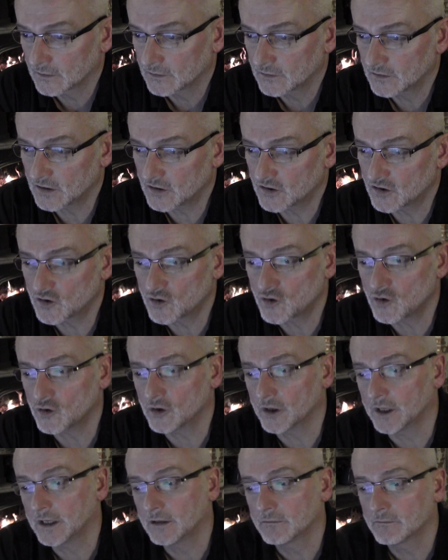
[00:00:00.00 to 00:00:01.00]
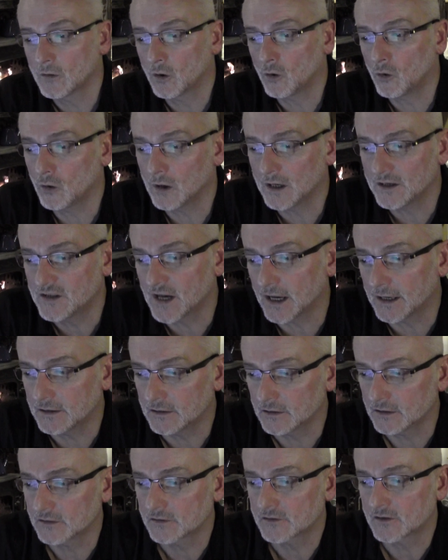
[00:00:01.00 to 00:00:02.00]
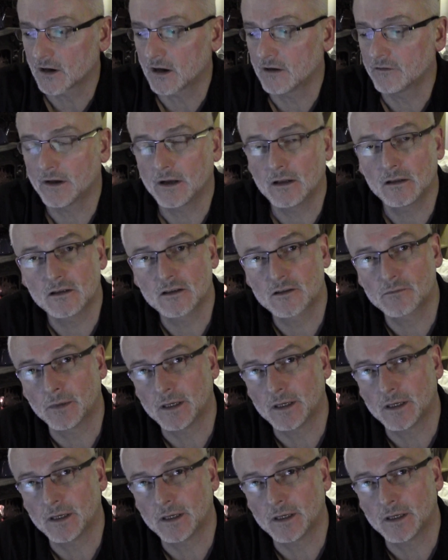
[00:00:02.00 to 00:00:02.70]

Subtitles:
Destroy all agendas of elders'